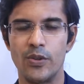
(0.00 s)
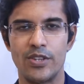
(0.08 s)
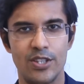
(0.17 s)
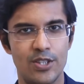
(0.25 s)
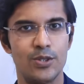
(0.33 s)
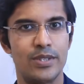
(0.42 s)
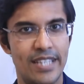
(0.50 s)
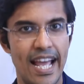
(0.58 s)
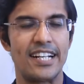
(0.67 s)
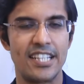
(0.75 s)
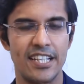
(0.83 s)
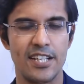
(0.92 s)
on the,
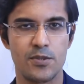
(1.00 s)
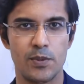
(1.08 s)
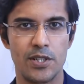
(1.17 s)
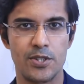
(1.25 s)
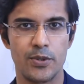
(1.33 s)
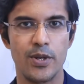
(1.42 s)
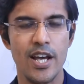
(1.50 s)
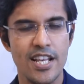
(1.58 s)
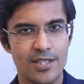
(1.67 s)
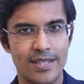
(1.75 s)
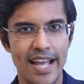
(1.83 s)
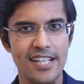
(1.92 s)
that thing as well too.
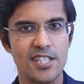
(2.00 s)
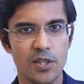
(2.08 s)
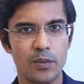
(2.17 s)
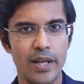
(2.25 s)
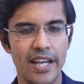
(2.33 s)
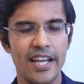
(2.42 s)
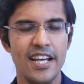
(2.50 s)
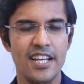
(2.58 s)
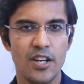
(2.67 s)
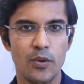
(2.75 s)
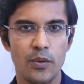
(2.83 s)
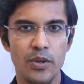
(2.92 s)
So that's the way
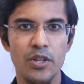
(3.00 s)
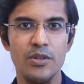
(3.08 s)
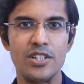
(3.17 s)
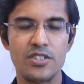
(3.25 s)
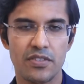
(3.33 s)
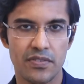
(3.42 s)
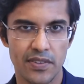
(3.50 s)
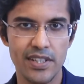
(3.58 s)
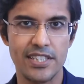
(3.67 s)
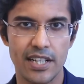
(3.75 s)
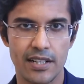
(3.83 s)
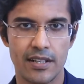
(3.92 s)
you need to
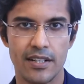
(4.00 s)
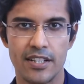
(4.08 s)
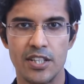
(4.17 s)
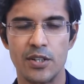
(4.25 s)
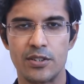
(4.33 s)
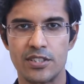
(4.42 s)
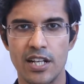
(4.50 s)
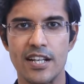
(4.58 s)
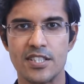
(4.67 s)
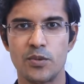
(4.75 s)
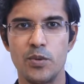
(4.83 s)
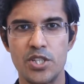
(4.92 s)
filter your
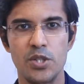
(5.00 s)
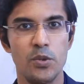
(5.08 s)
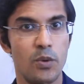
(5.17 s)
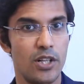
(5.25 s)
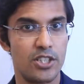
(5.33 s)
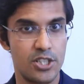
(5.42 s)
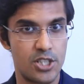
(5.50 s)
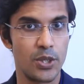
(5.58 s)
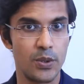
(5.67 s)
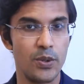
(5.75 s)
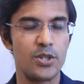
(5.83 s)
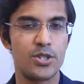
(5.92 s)
task which you want to
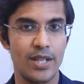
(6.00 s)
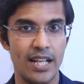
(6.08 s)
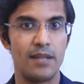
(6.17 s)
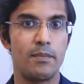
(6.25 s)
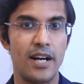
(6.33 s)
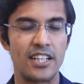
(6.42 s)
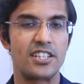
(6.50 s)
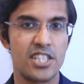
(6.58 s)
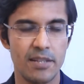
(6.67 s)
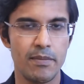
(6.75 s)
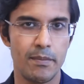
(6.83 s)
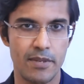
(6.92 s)
do to help other
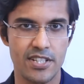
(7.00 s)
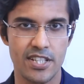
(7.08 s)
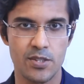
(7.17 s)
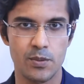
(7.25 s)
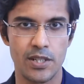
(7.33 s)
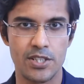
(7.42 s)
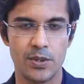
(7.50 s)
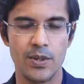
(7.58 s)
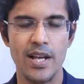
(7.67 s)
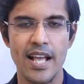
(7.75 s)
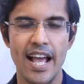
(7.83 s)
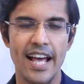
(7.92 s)
team members as well
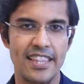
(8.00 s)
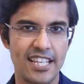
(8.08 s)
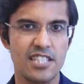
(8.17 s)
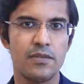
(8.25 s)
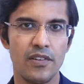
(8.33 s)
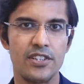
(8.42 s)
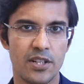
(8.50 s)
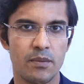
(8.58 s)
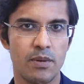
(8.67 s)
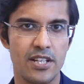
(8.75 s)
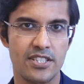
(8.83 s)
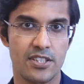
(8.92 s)
too. And this
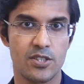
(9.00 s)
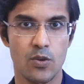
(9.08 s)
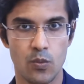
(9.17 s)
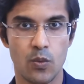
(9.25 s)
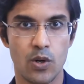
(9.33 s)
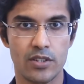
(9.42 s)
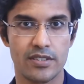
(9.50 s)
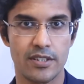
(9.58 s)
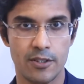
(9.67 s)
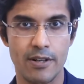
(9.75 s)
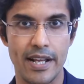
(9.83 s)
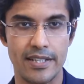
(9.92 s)
filtering process works
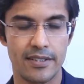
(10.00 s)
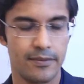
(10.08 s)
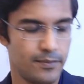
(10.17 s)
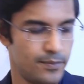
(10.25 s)
great.